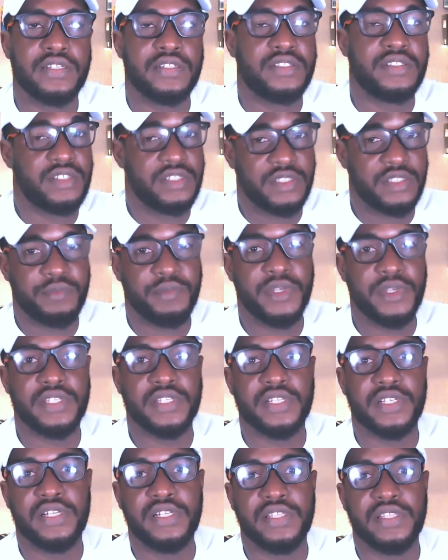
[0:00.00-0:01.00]
Just
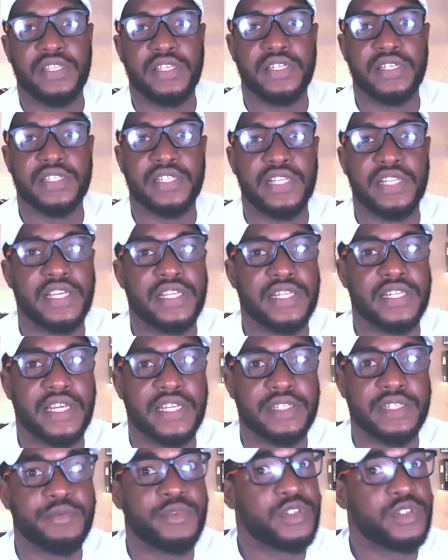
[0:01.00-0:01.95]
basically things like that.